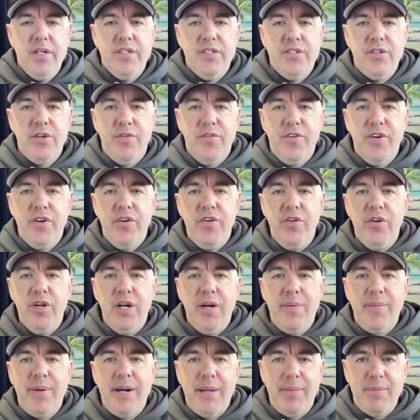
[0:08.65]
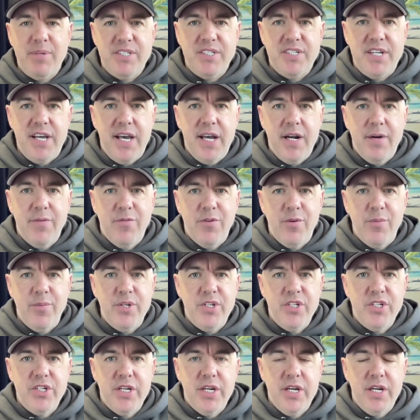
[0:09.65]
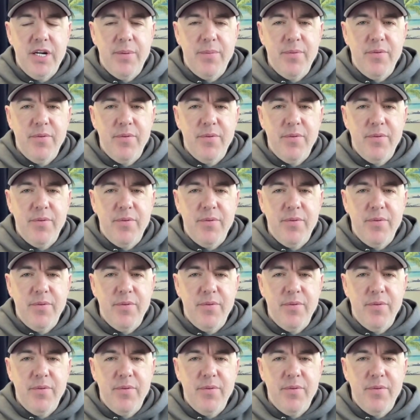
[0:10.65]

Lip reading: So if you're new here, my name is Dan. I'm from Michigan.